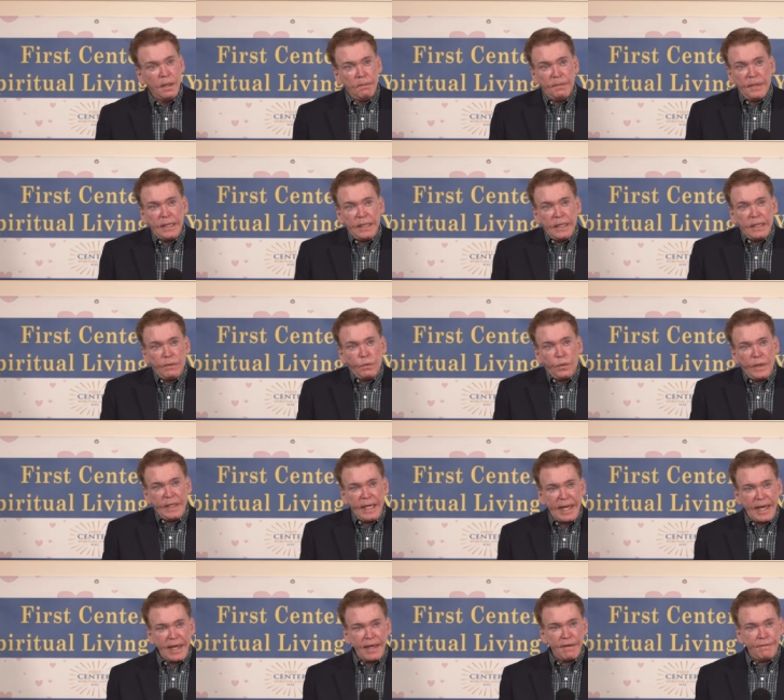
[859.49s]
But we
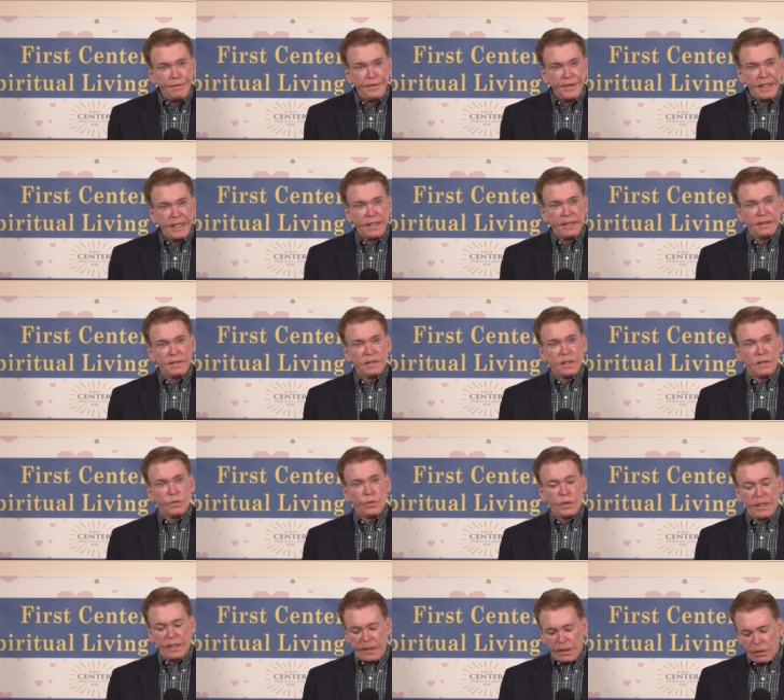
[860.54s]
have things that
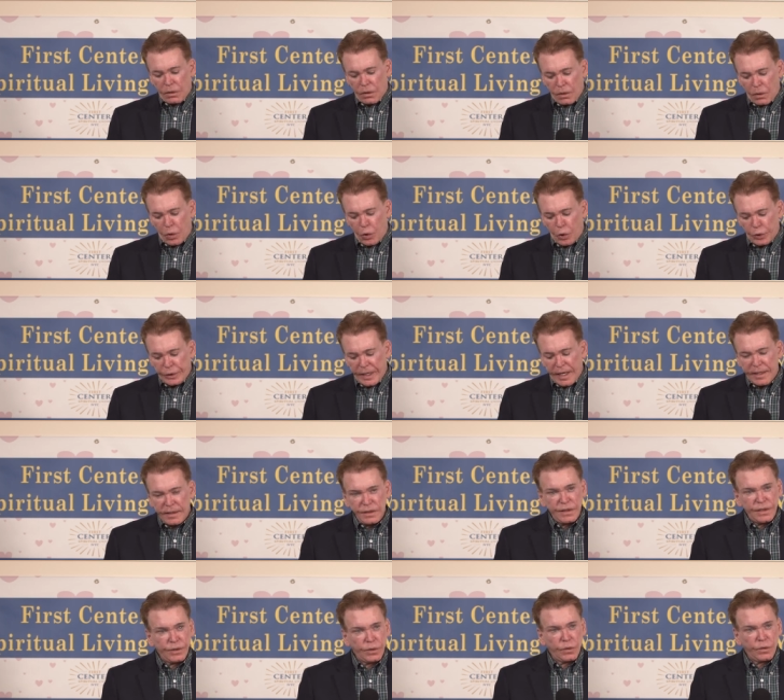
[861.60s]
we hold on
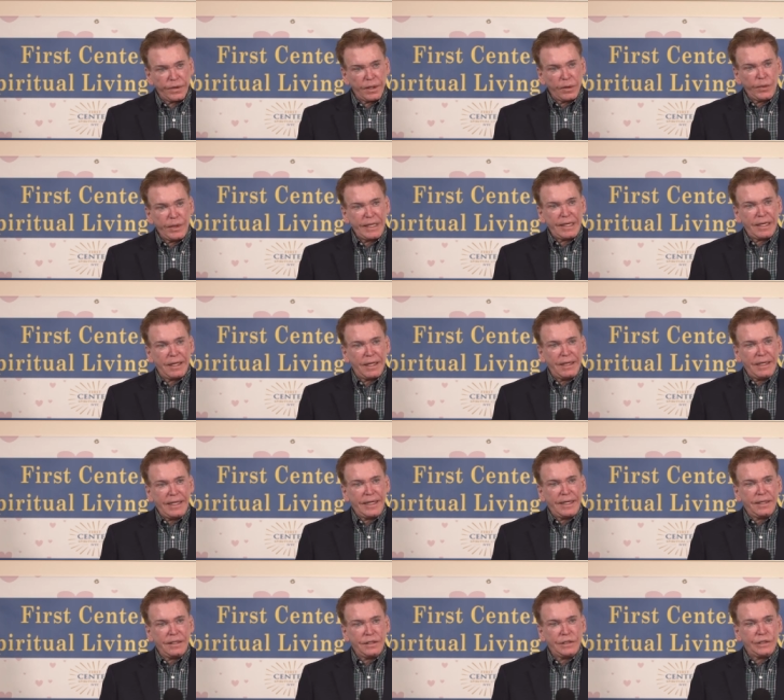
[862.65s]
to, that we
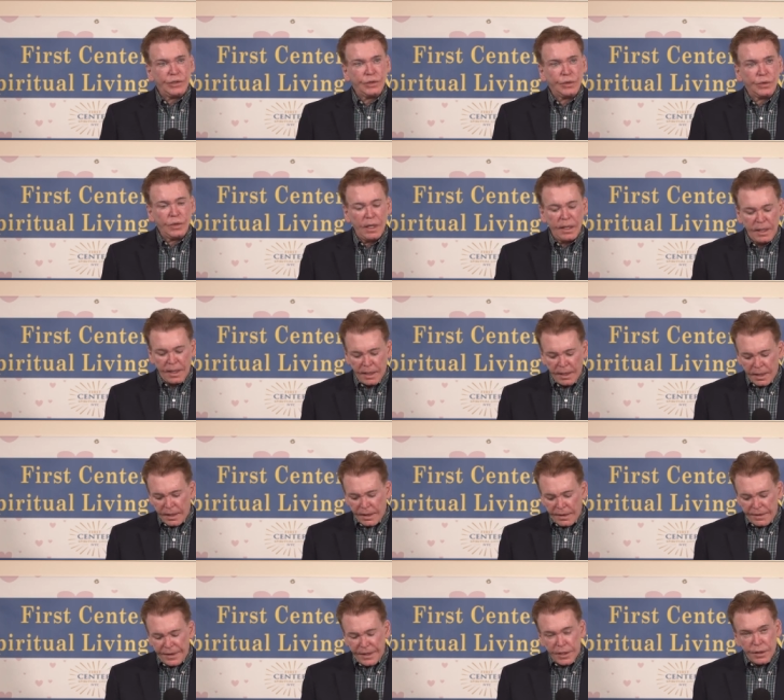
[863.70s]
cling to,
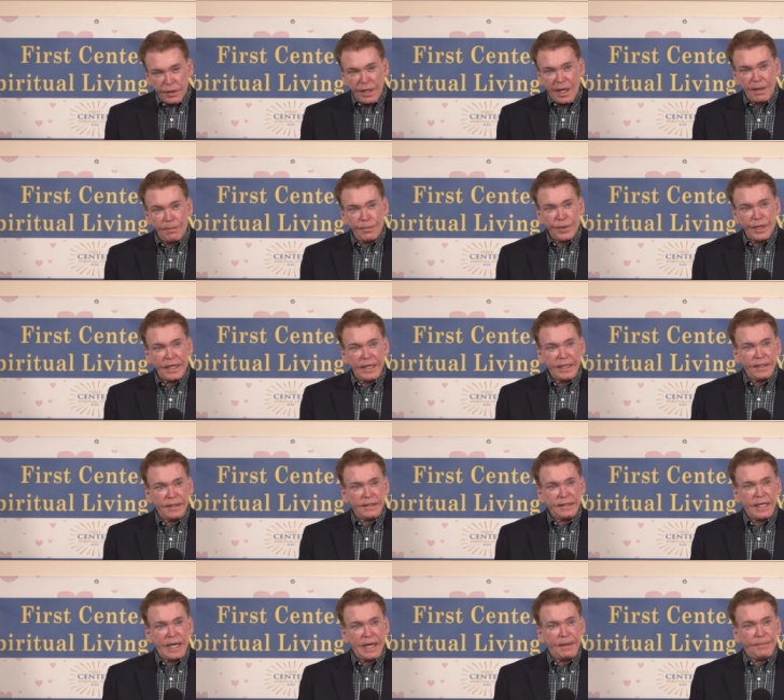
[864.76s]
that are not bringing
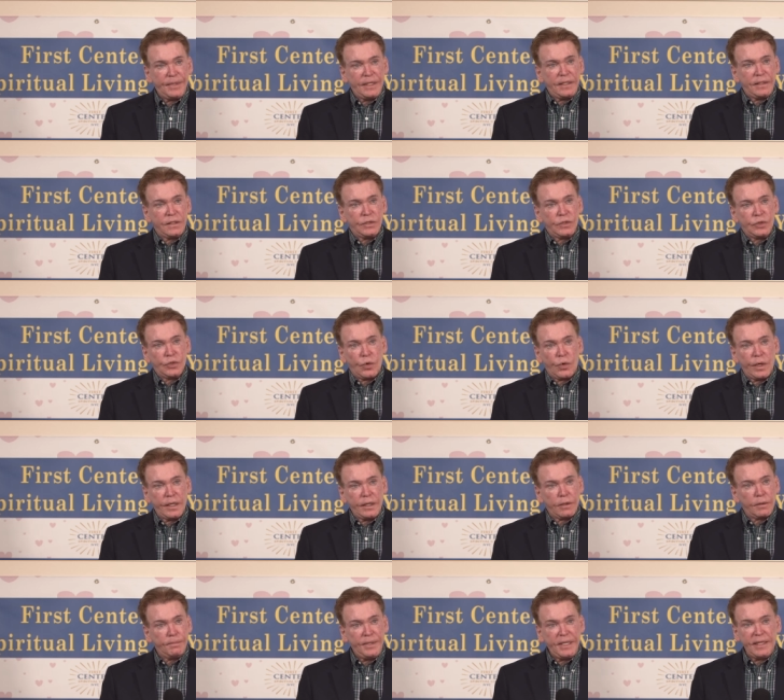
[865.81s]
us happiness, joy,
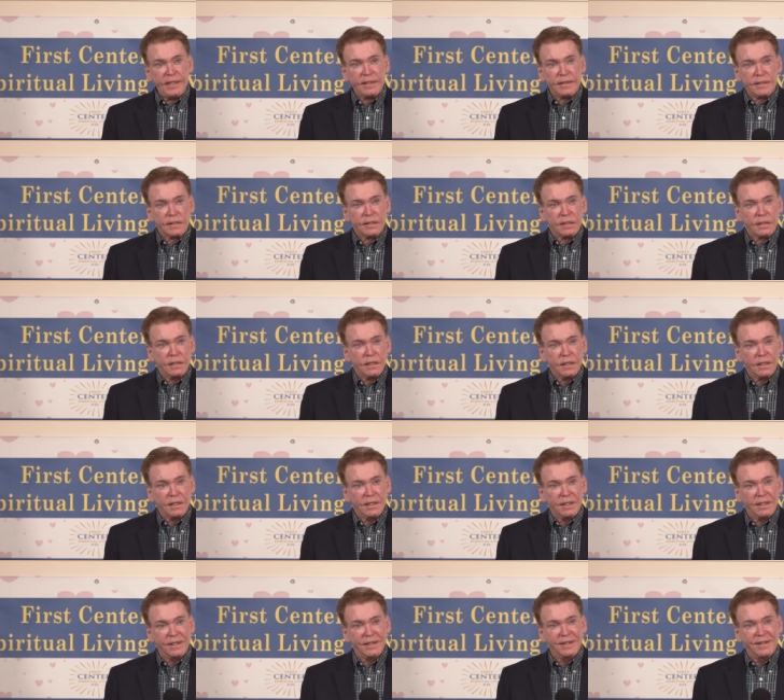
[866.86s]
or peace.
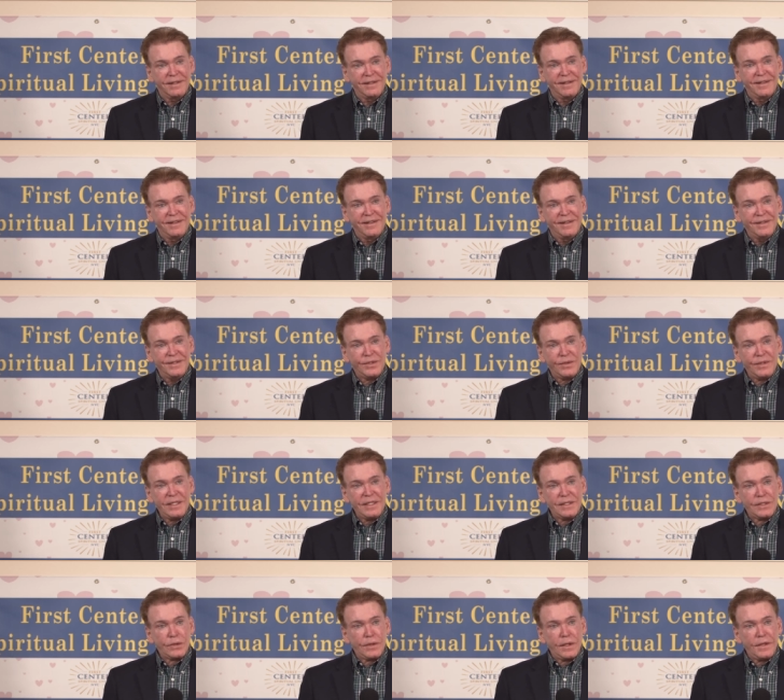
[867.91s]
So
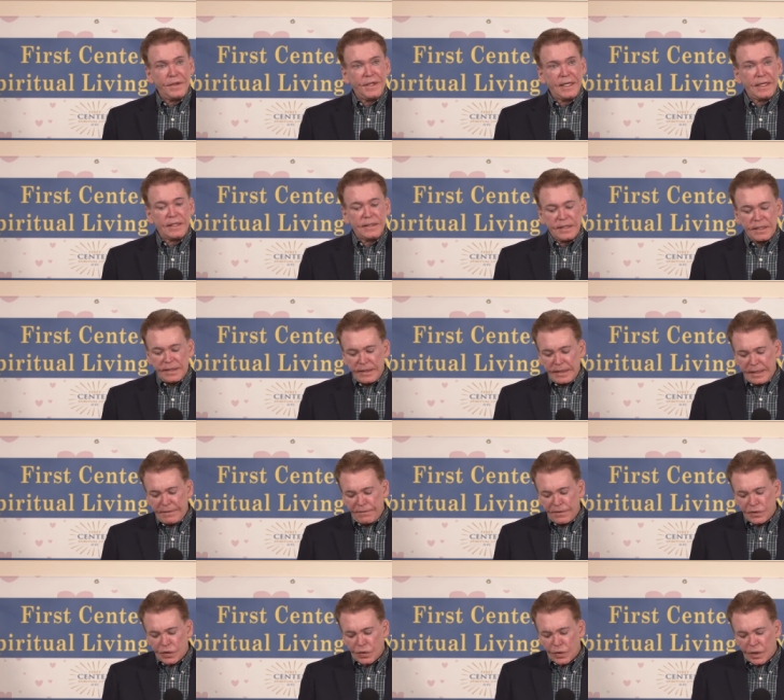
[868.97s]
these are the things in an
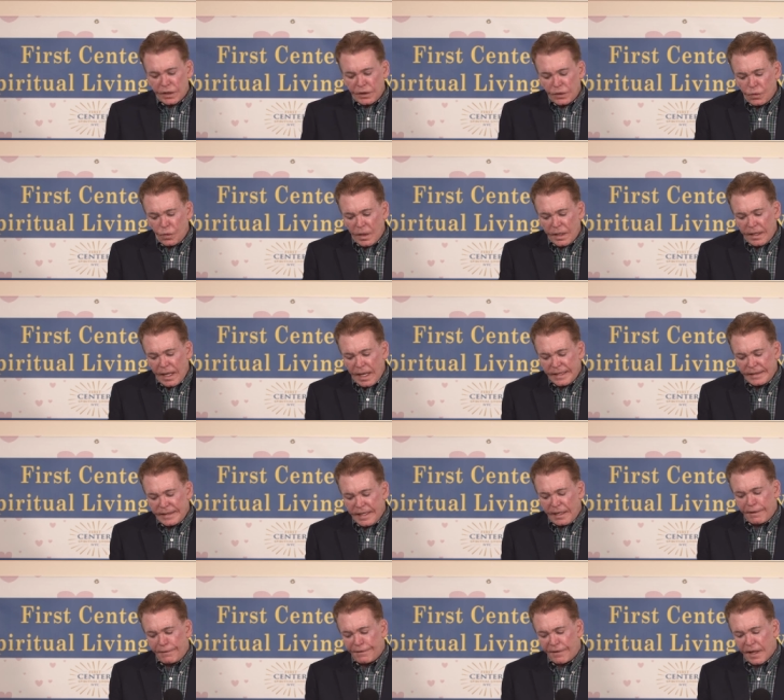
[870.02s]
inventory you'd want to
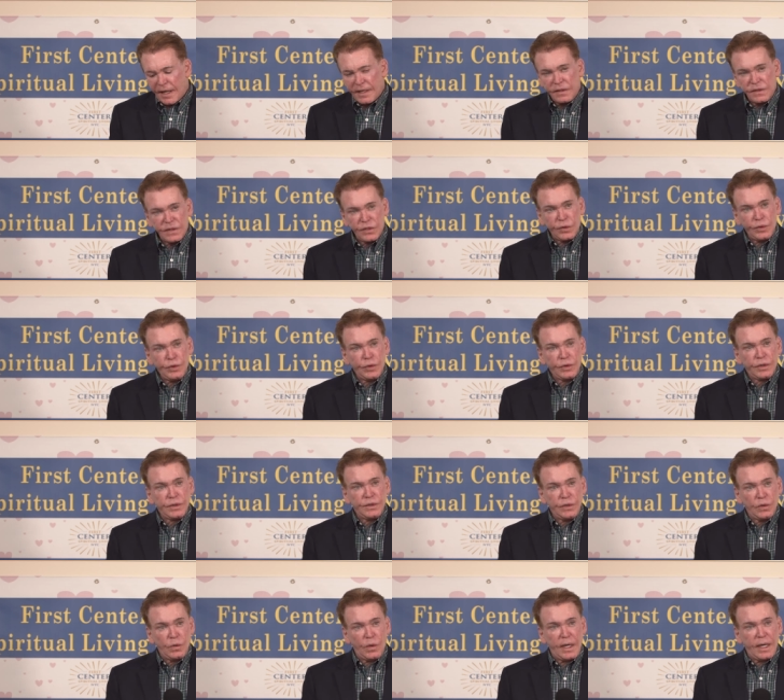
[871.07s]
identify. So you could
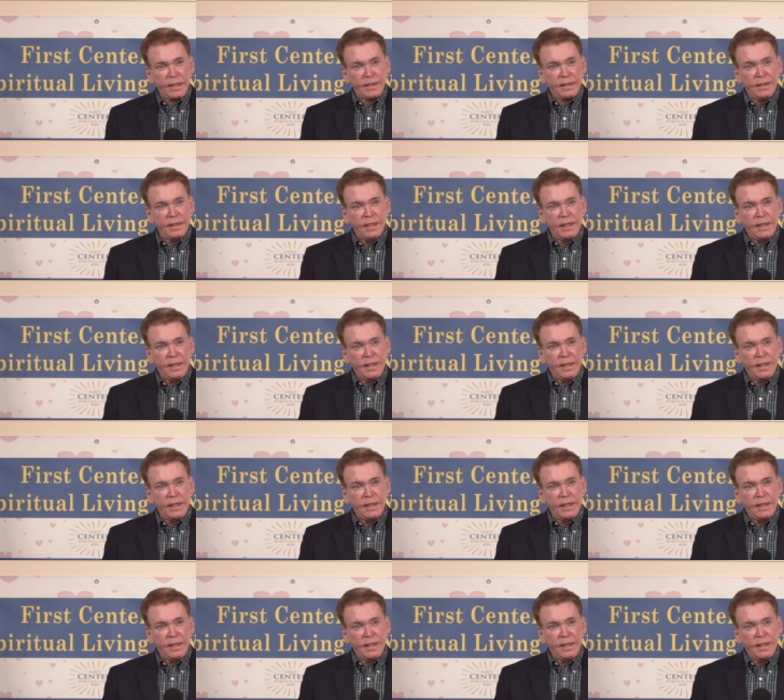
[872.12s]
do what?